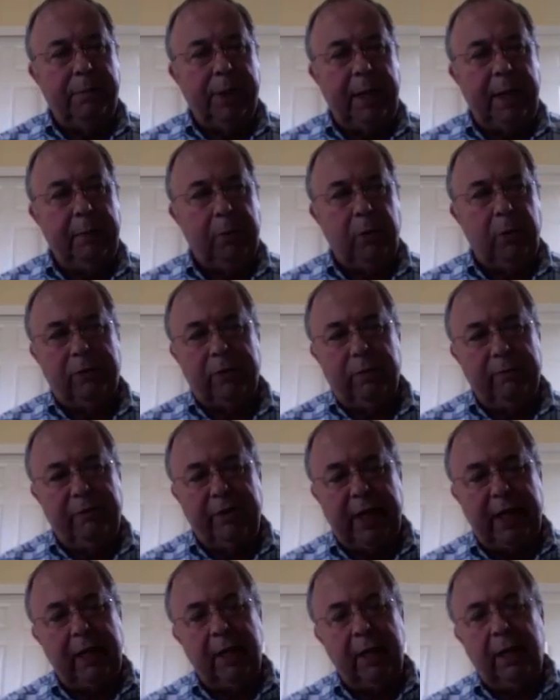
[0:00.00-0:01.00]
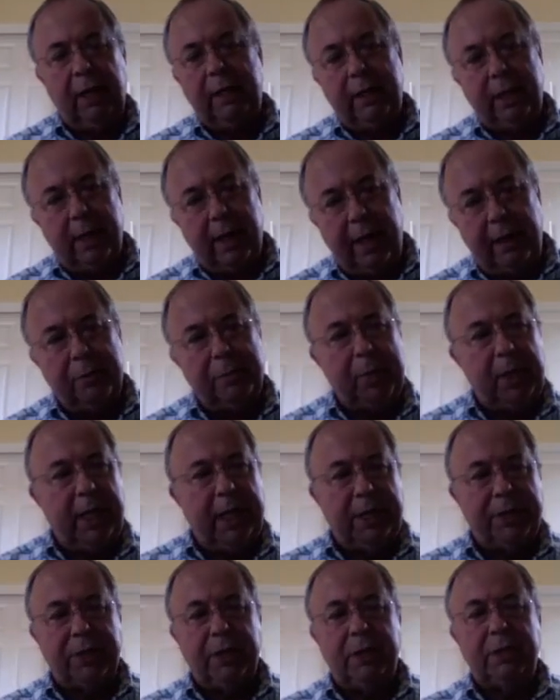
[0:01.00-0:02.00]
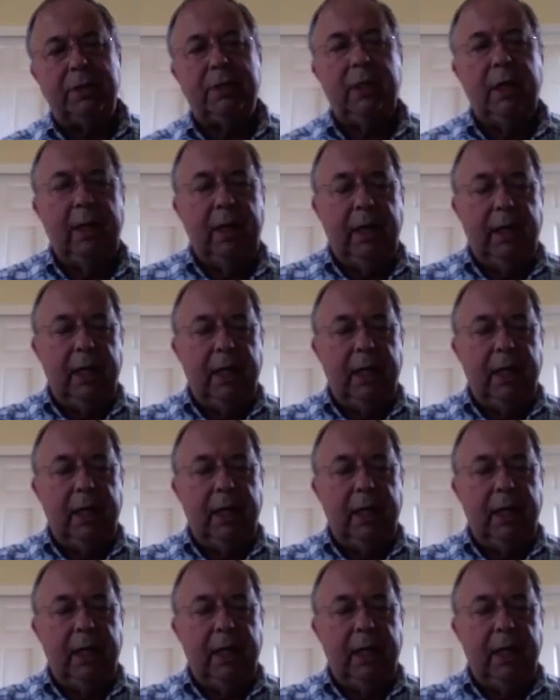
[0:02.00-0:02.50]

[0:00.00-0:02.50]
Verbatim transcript: people from Finland and other places